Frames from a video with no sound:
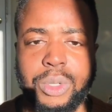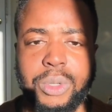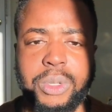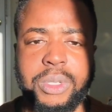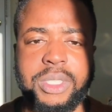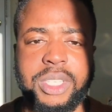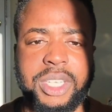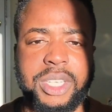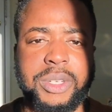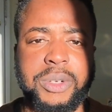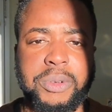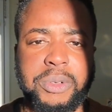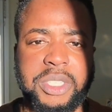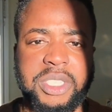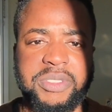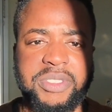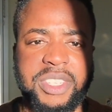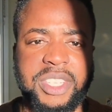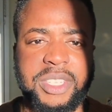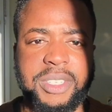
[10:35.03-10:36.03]
Gold Digging
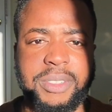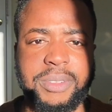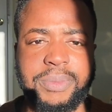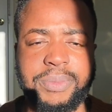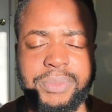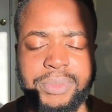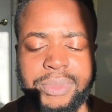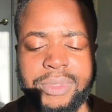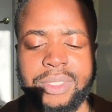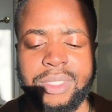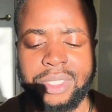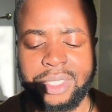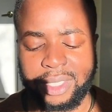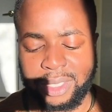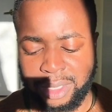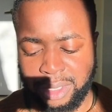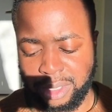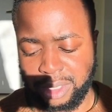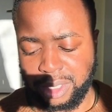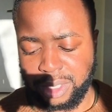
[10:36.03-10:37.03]
Horse video.
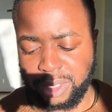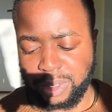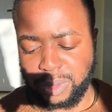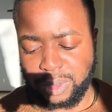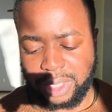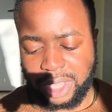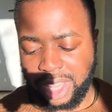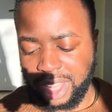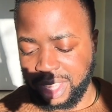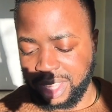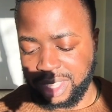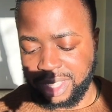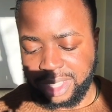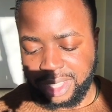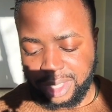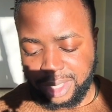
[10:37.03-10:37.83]
Those ones were, like...